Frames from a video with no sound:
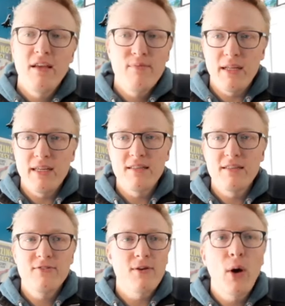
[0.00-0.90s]

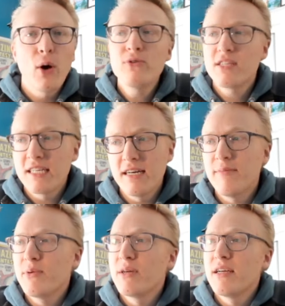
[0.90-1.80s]
places are posting up
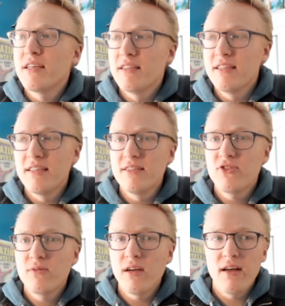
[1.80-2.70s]

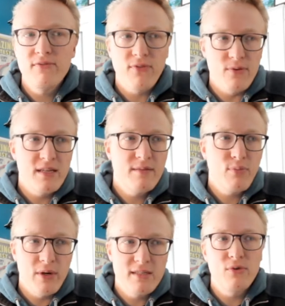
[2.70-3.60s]
these free
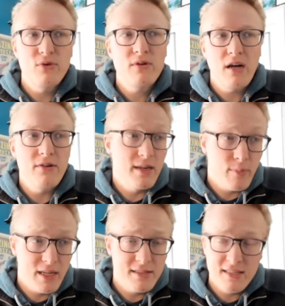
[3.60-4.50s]
printable coloring
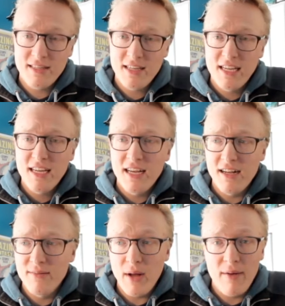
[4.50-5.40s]
pages.
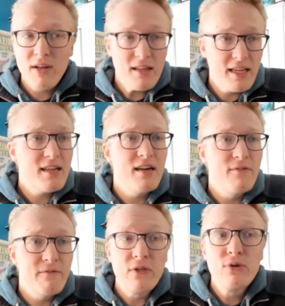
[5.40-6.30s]
I'm going to link a
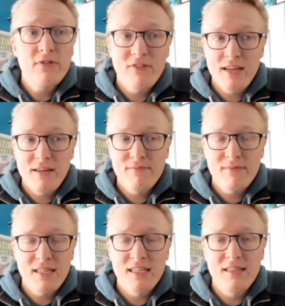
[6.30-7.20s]
few of them
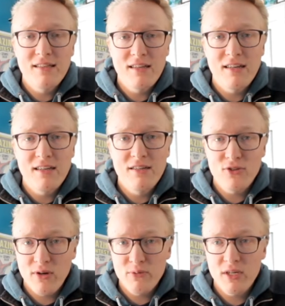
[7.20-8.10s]
in the
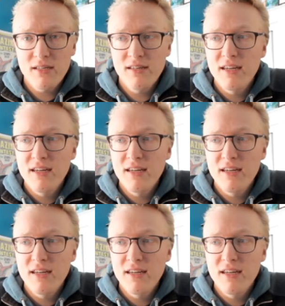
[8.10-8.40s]
description.